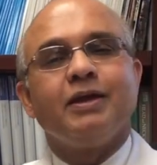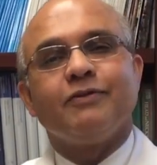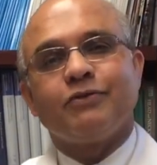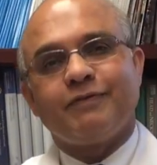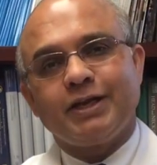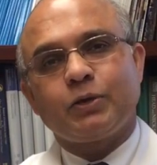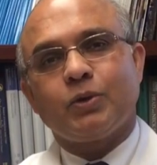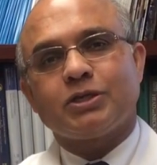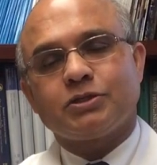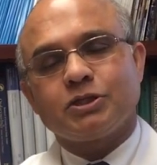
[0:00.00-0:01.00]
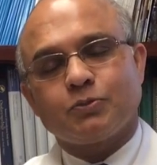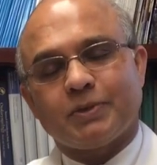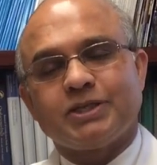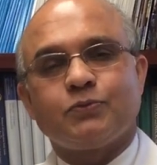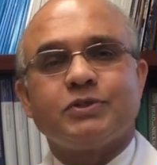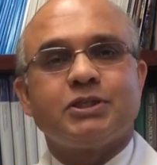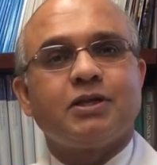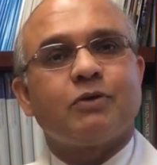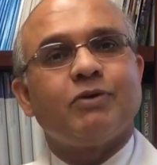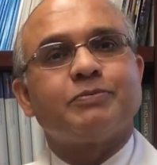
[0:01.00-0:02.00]
If you have any questions, please
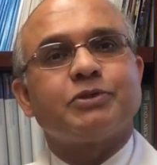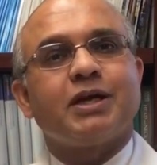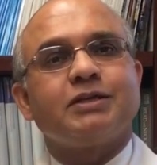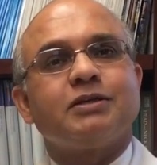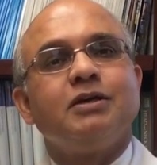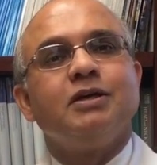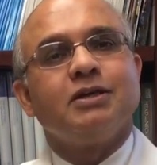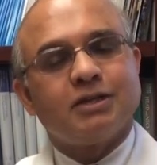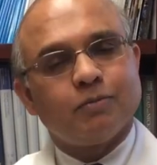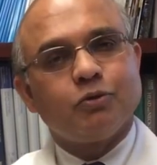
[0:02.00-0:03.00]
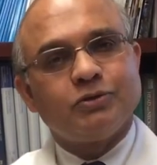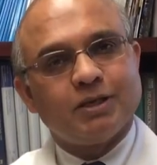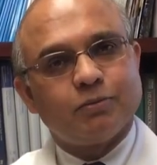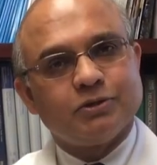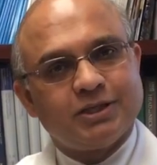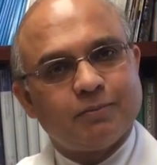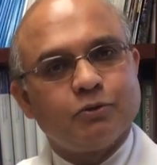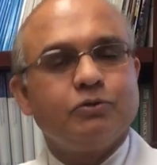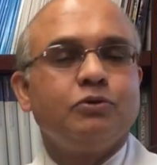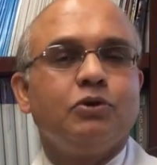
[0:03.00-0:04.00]
visit our website,
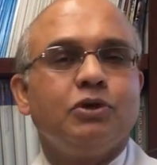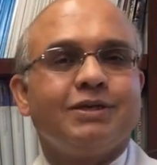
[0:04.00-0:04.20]
www.licent.org.